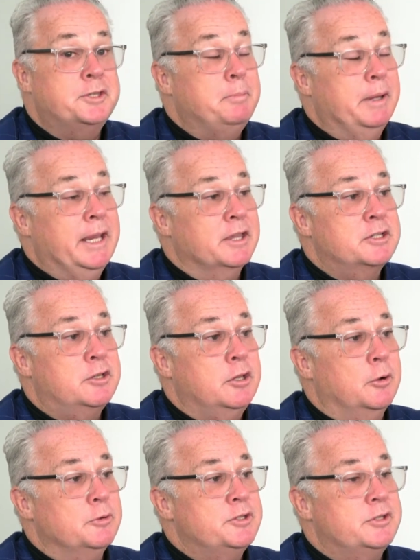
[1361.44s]
biggest. You
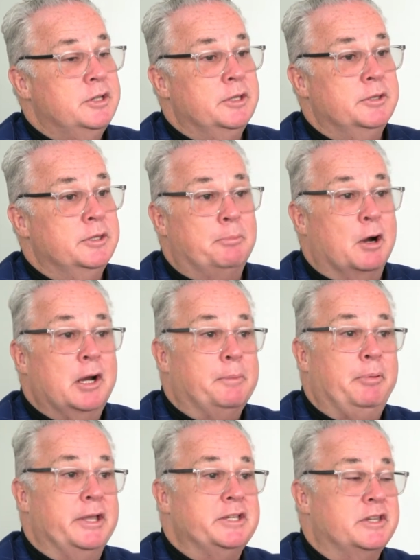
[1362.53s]
know, uh, the
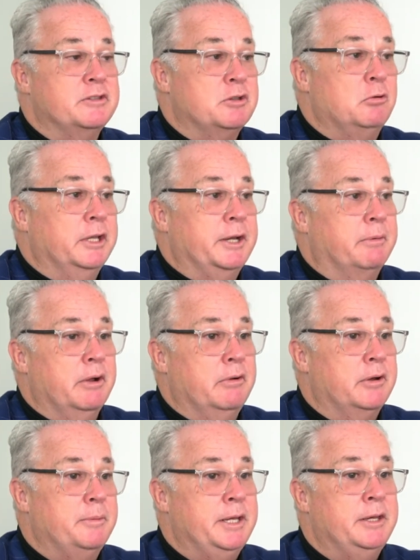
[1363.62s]
marketplace has only grown.
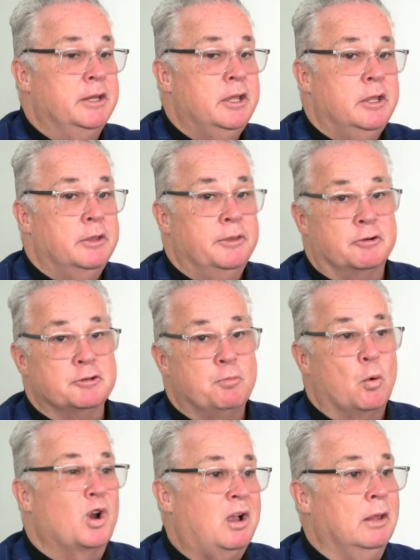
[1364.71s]
I mean, there's
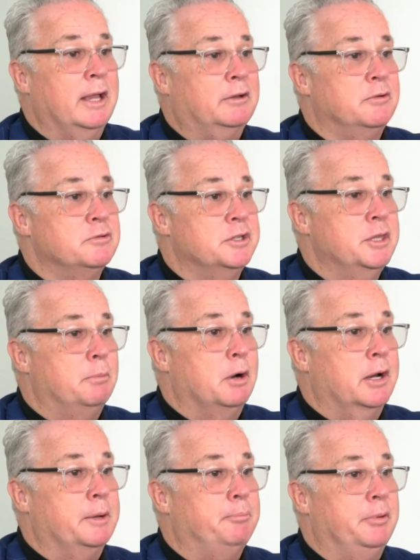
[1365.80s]
more collectors in the
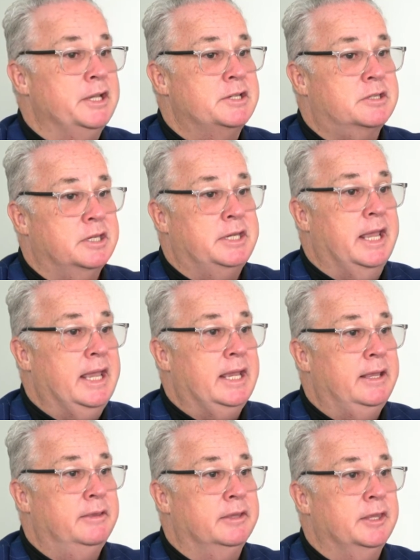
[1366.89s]
marketplace today
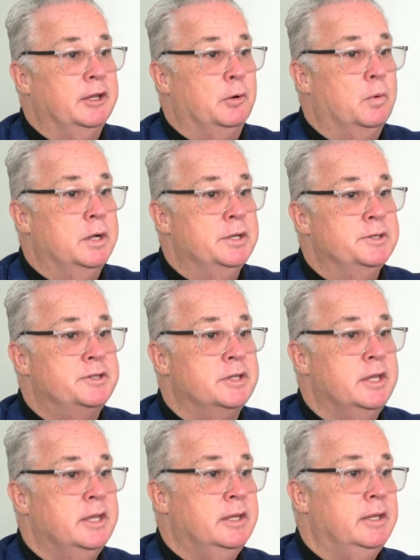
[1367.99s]
than there was
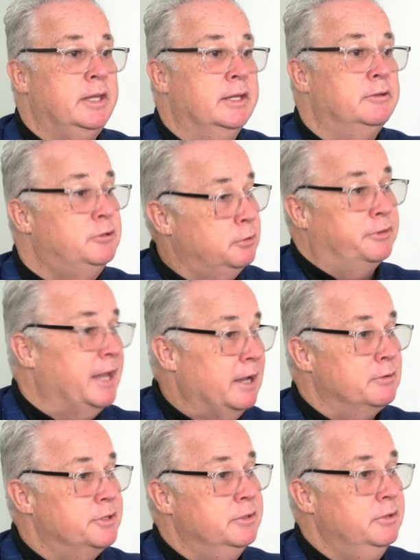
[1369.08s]
in
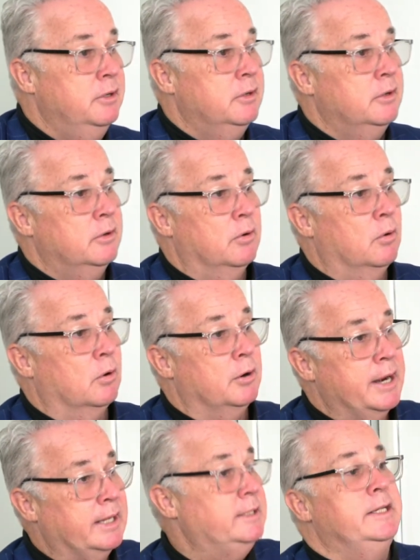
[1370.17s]
2000 mm -hmm. or
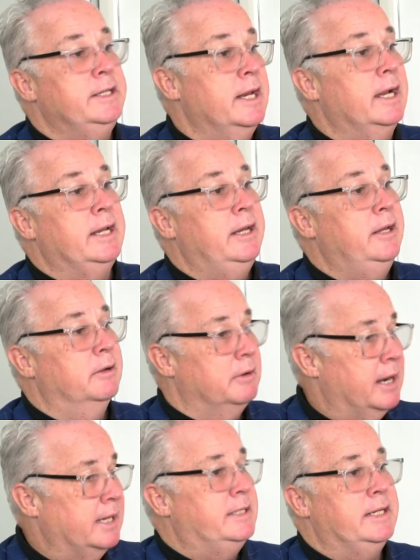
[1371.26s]
1990 or
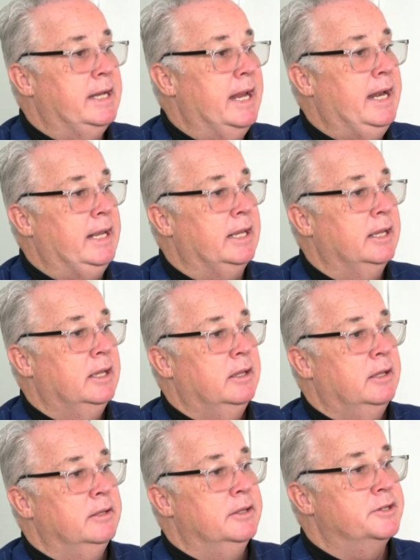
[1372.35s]
1980.
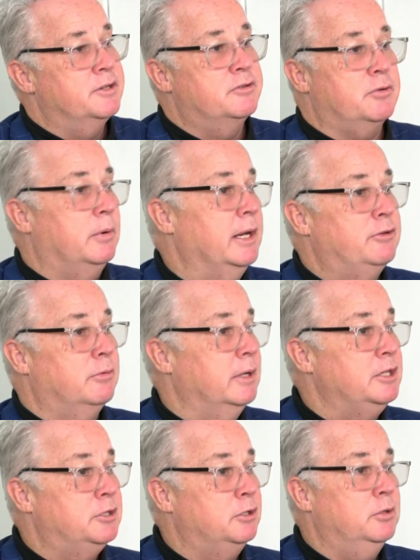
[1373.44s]
This is
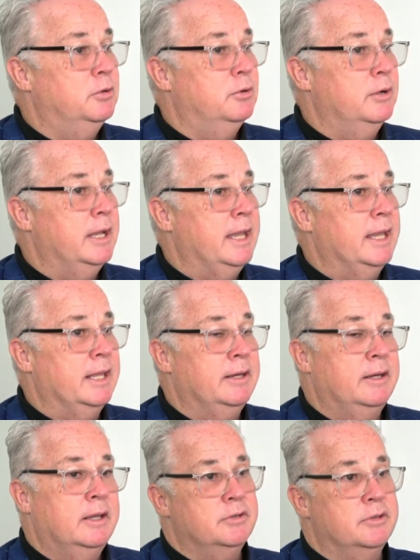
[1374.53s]
2022, and
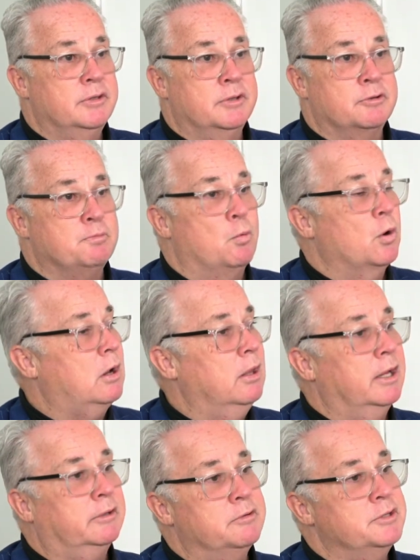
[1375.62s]
there's more
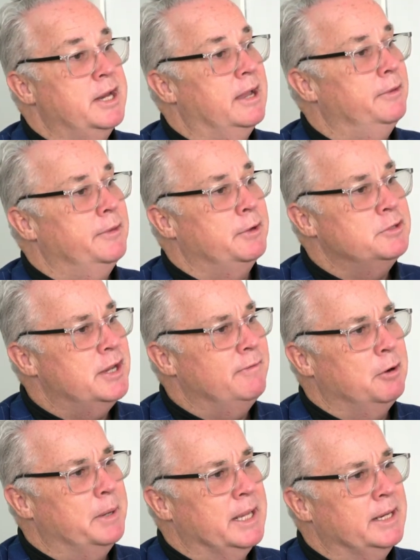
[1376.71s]
collectors now than there's ever
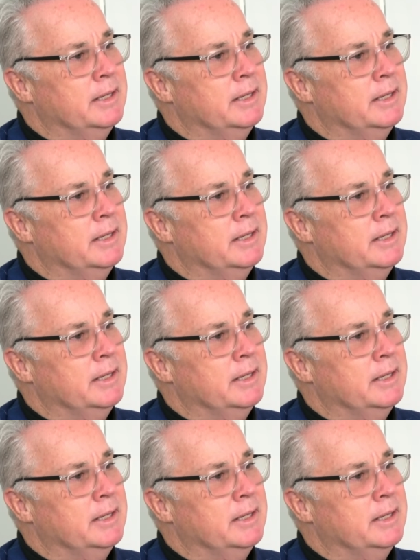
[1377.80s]
been.